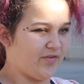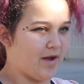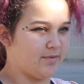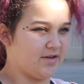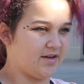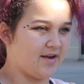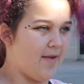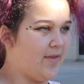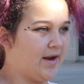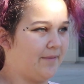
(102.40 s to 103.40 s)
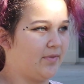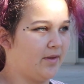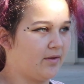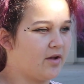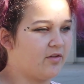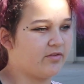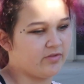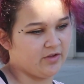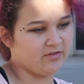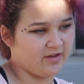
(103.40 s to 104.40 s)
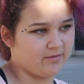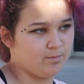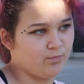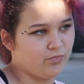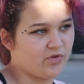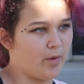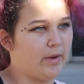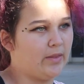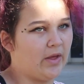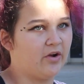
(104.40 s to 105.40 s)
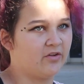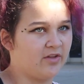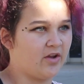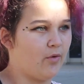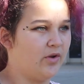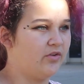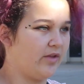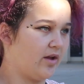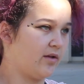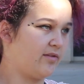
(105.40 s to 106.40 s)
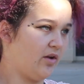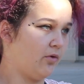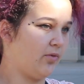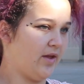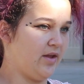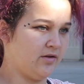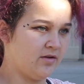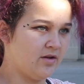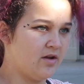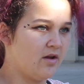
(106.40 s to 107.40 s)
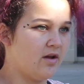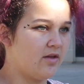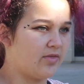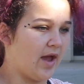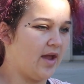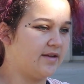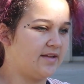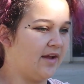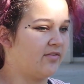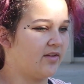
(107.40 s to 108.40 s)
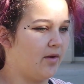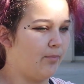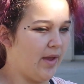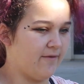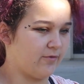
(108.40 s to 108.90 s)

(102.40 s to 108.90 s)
fabric and then I have to, cause there's like so many layers that go into like a single thing that it takes a bit